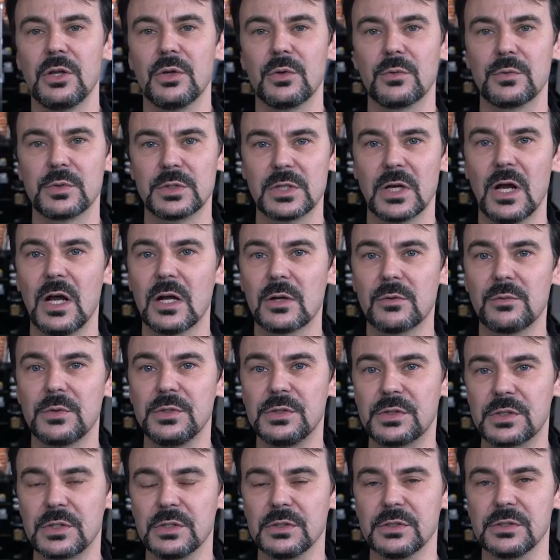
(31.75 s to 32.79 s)
your
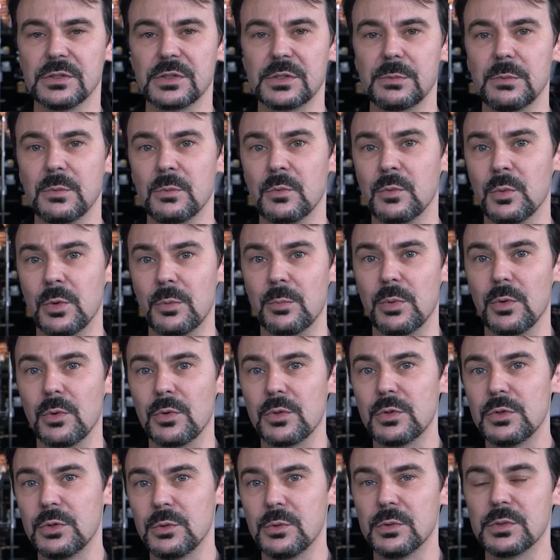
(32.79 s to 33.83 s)
photography skills with
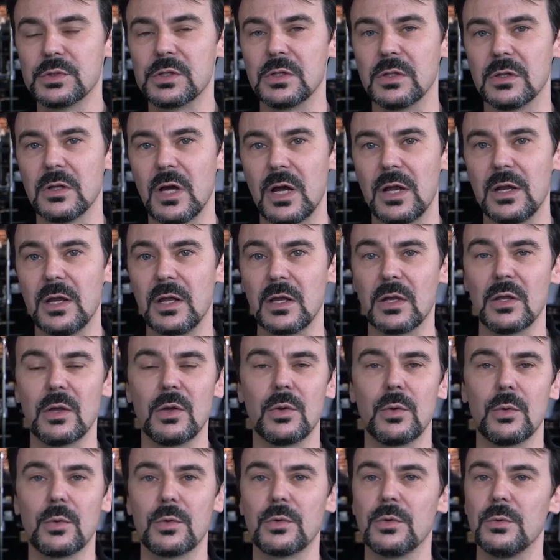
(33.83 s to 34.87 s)
both tools and lighting
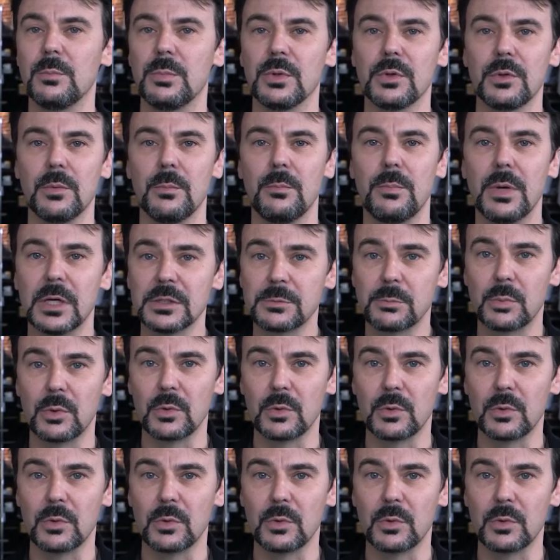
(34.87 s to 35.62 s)
in order to build the best